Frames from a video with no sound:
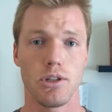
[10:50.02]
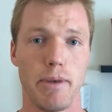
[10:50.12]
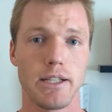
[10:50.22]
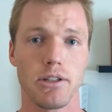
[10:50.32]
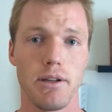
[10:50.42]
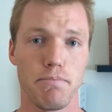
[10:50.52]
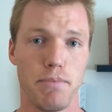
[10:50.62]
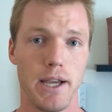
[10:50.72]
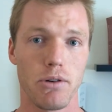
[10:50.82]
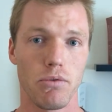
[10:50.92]
So basically,
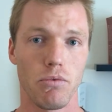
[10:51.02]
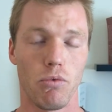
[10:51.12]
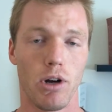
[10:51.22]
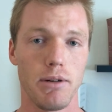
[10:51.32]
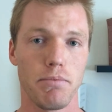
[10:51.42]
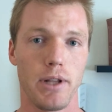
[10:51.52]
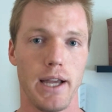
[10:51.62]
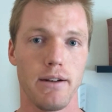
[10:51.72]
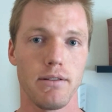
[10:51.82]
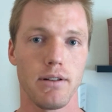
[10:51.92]
pick one
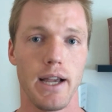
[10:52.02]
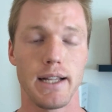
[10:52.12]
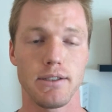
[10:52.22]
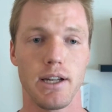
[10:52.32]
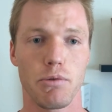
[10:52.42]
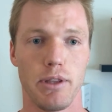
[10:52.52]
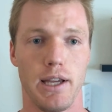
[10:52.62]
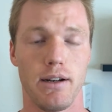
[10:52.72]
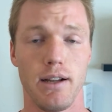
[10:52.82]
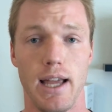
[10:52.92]
plan and stick with
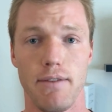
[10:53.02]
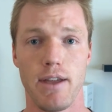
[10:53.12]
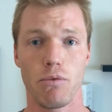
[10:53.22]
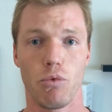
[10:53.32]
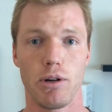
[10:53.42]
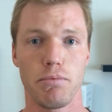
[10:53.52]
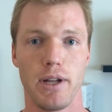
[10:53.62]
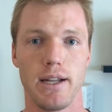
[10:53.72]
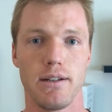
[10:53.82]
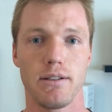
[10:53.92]
it. And if that one
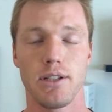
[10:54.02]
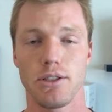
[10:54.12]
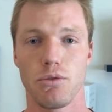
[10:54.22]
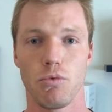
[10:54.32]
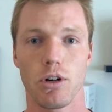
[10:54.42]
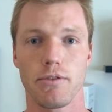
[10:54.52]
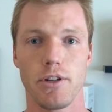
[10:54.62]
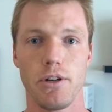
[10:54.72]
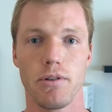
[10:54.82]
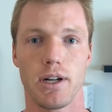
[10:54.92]
plan doesn't work for
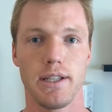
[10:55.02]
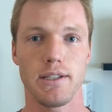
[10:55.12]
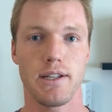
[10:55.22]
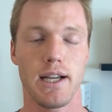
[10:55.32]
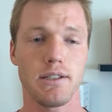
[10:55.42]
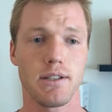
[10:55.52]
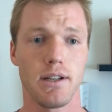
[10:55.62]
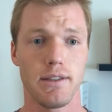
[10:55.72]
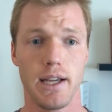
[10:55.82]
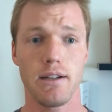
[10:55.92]
you on this test,
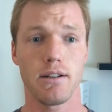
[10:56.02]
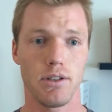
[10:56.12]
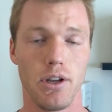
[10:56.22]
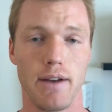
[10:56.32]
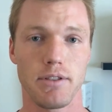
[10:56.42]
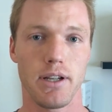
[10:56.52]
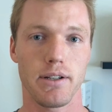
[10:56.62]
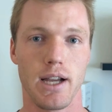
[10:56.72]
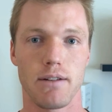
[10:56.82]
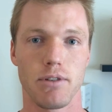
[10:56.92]
then you have to
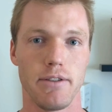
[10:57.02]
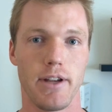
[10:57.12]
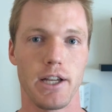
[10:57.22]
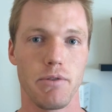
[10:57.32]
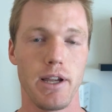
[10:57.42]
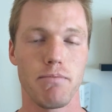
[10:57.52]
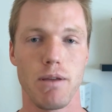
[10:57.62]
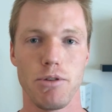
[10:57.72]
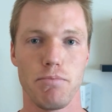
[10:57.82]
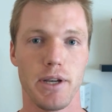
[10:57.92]
kind of reevaluate.
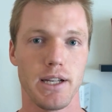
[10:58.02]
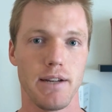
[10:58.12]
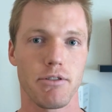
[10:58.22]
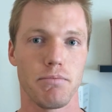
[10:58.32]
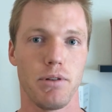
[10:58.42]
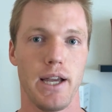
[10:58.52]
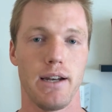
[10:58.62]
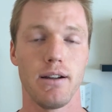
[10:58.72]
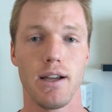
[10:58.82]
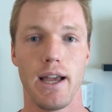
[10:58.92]
Maybe you pick a different
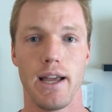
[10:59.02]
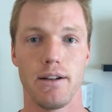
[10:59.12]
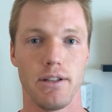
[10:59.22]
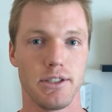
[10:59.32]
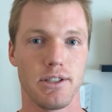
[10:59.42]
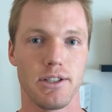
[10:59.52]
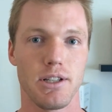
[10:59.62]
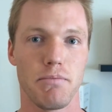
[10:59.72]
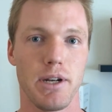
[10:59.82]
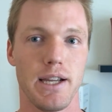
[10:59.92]
plan and listen to
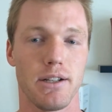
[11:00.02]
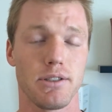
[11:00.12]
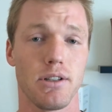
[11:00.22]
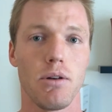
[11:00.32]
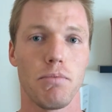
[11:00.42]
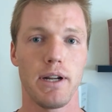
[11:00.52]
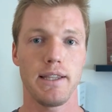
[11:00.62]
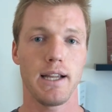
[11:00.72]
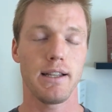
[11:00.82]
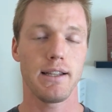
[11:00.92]
somebody else. But at the end